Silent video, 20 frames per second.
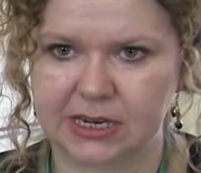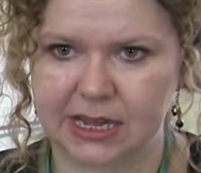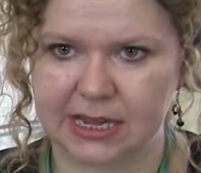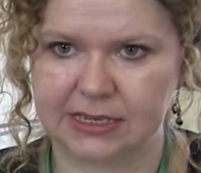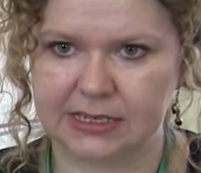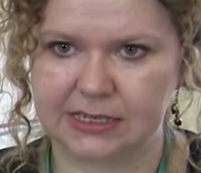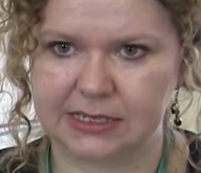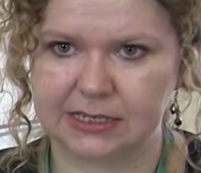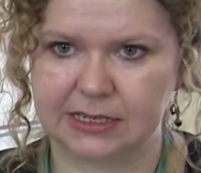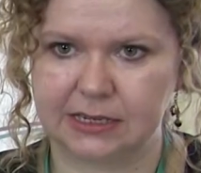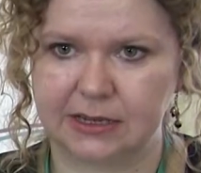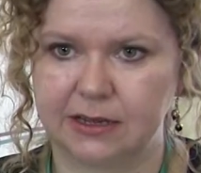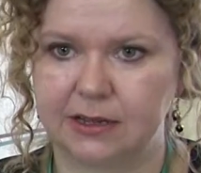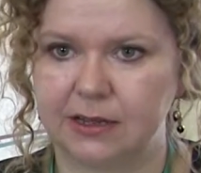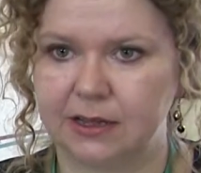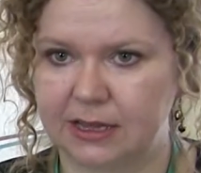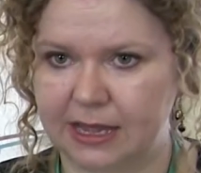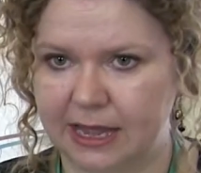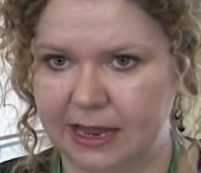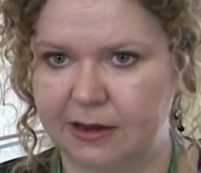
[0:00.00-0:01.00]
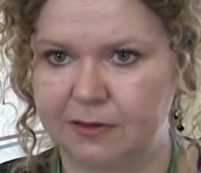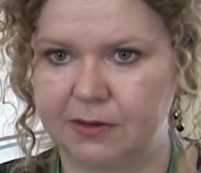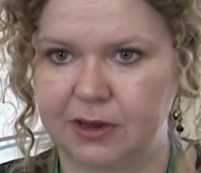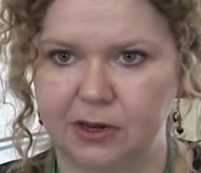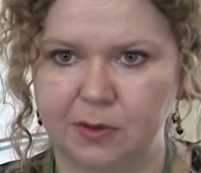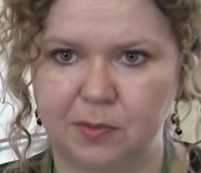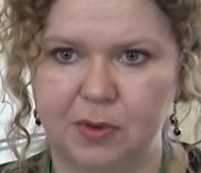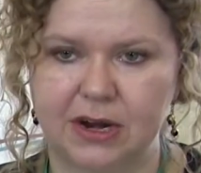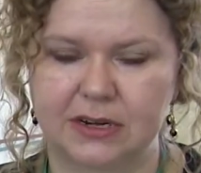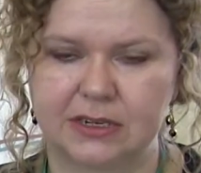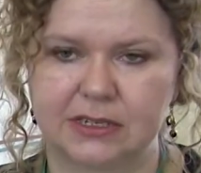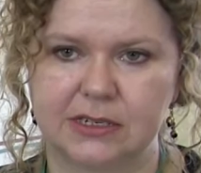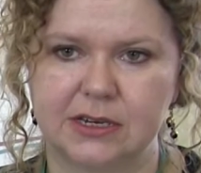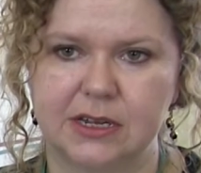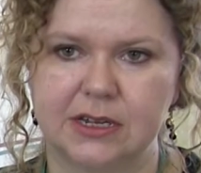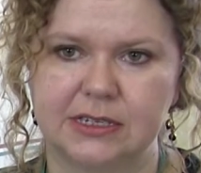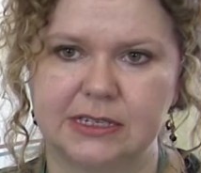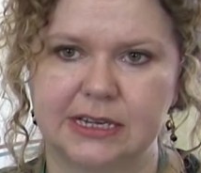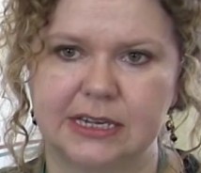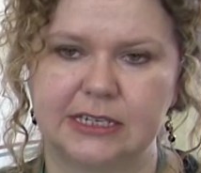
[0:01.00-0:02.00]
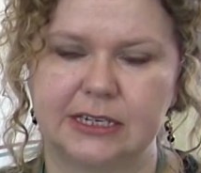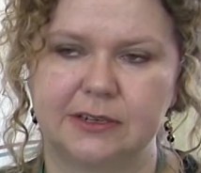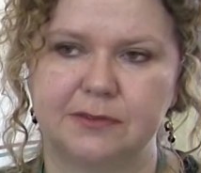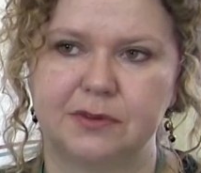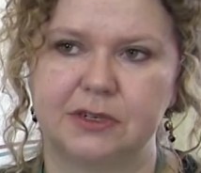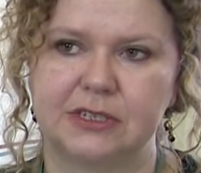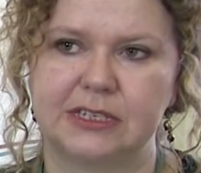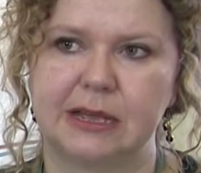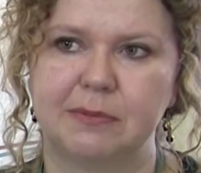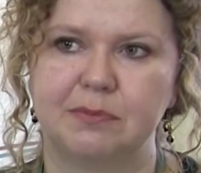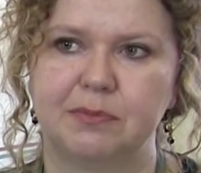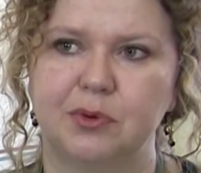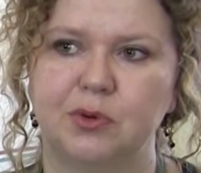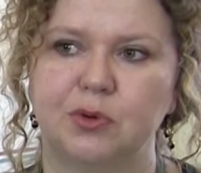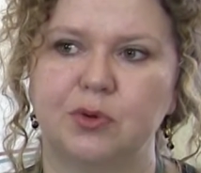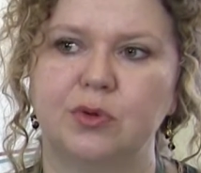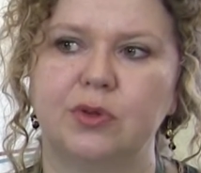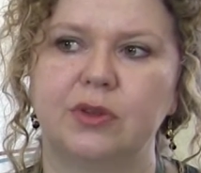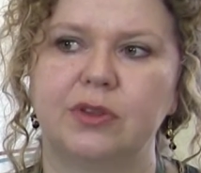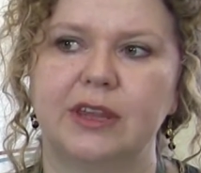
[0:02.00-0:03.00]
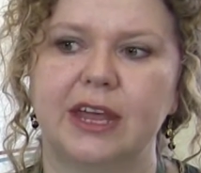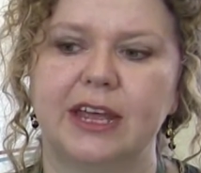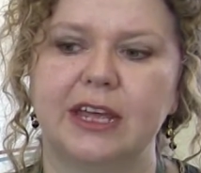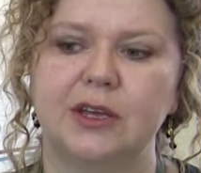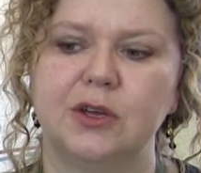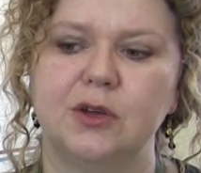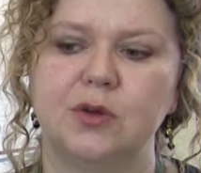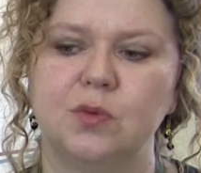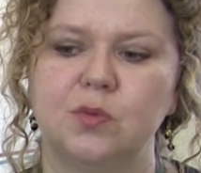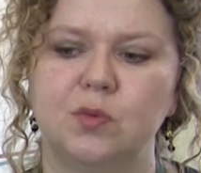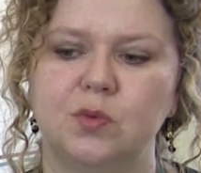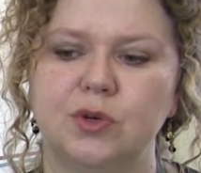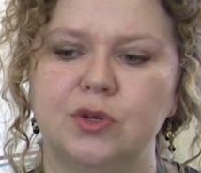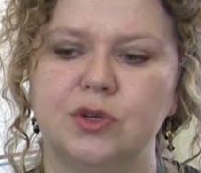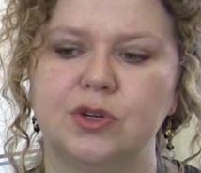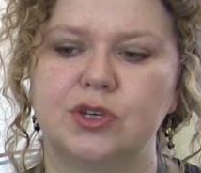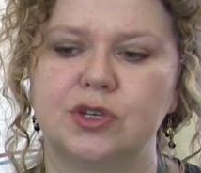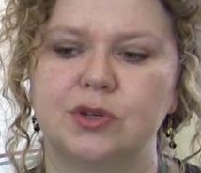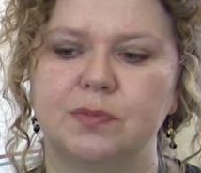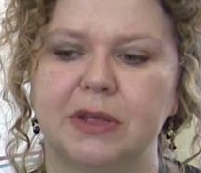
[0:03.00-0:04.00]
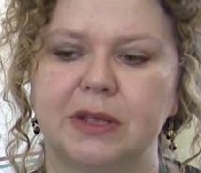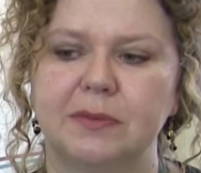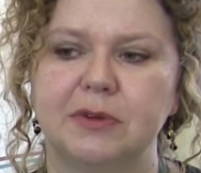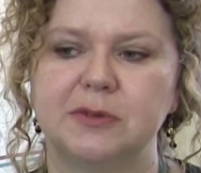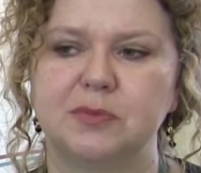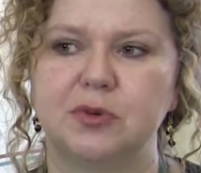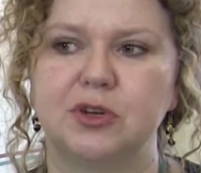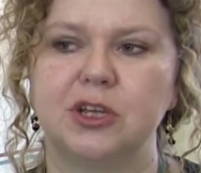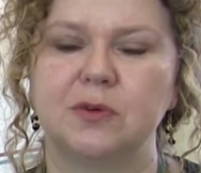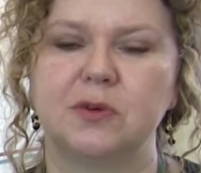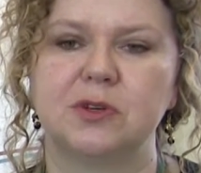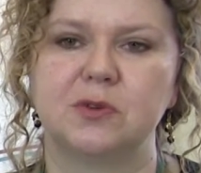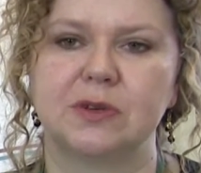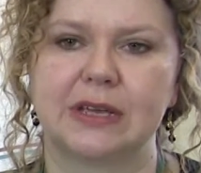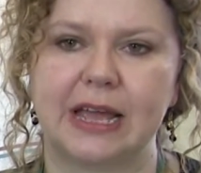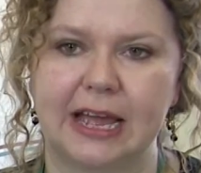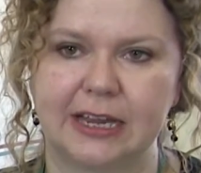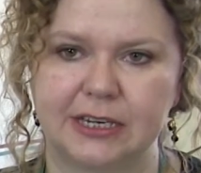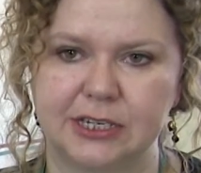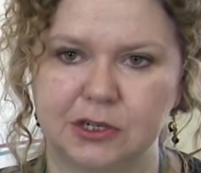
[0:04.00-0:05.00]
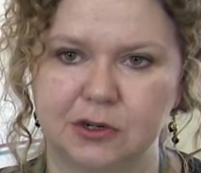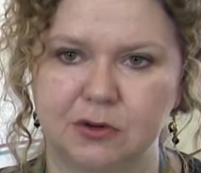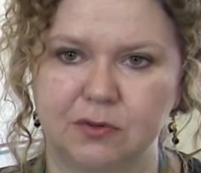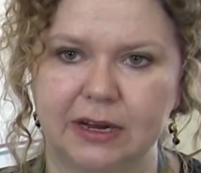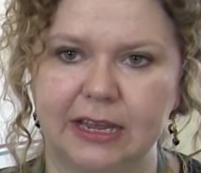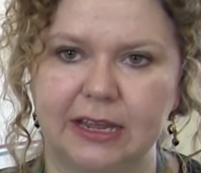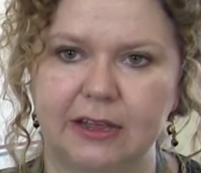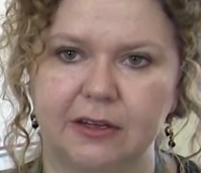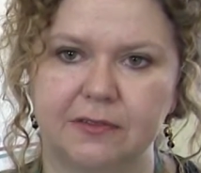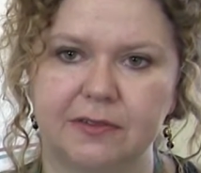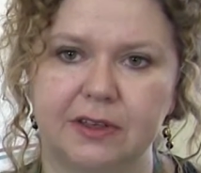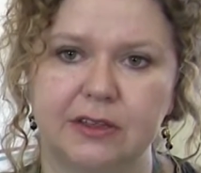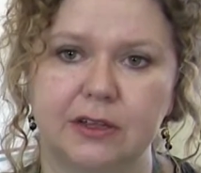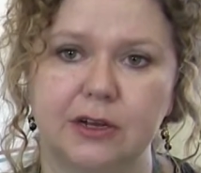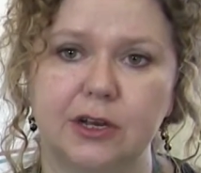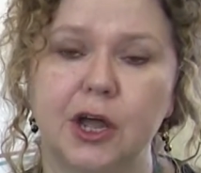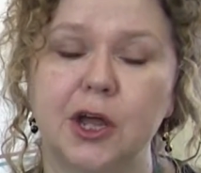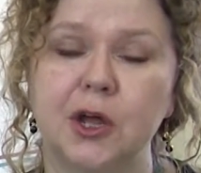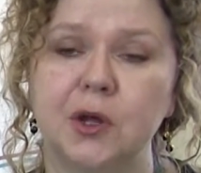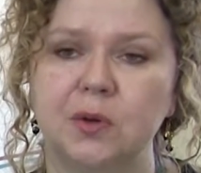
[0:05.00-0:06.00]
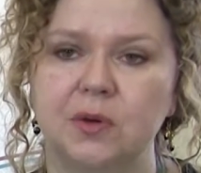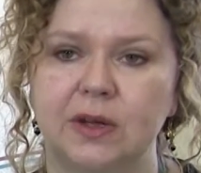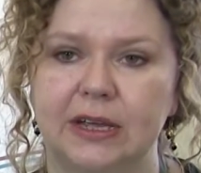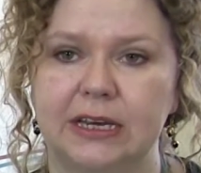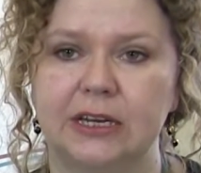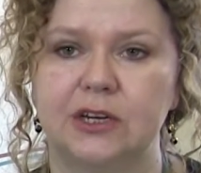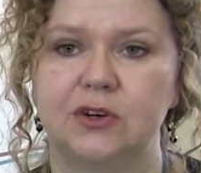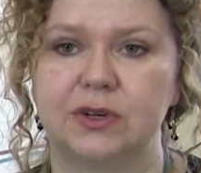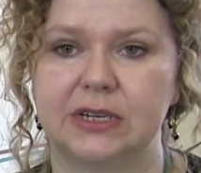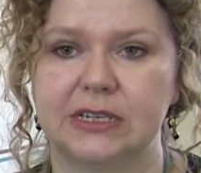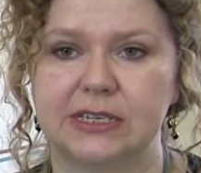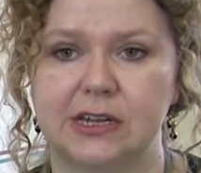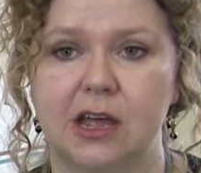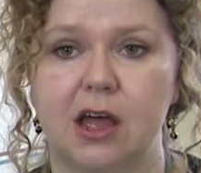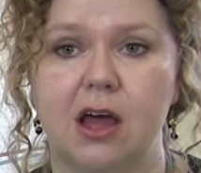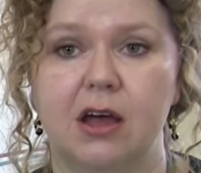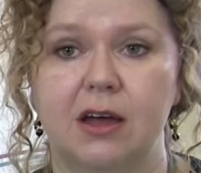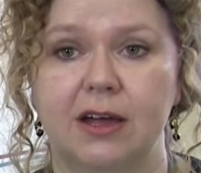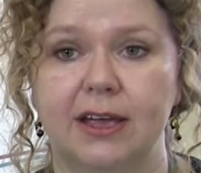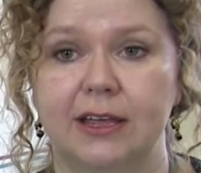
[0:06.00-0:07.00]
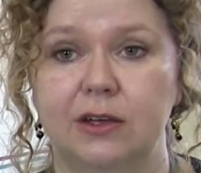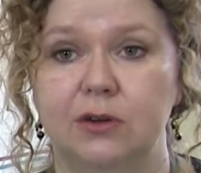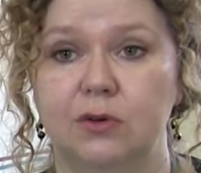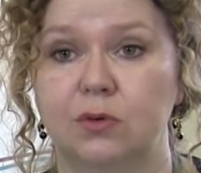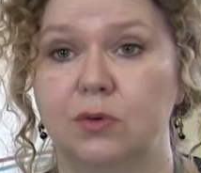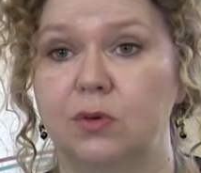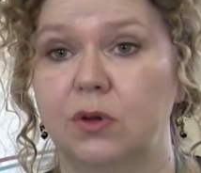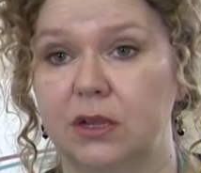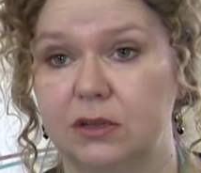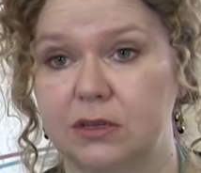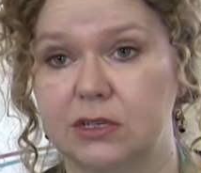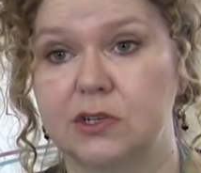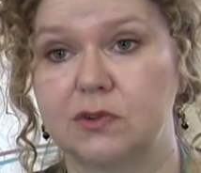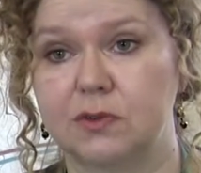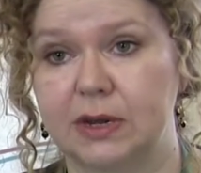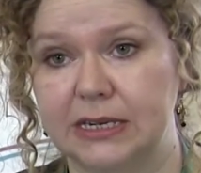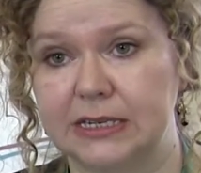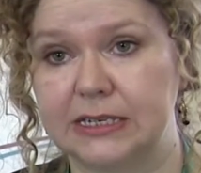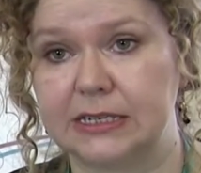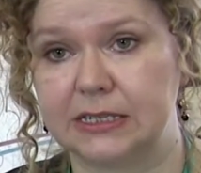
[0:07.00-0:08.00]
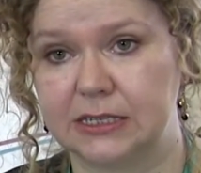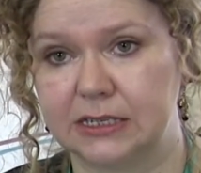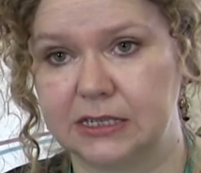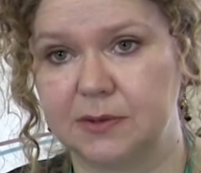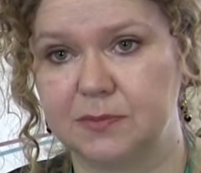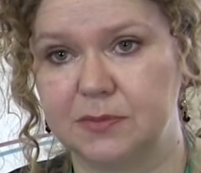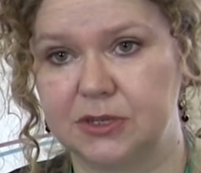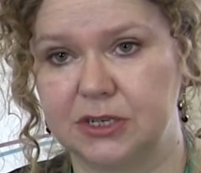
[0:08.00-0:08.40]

tests, again in your practice nurse setting for example, they would be able to put you into a category of either low, increased, high or ulcerated in some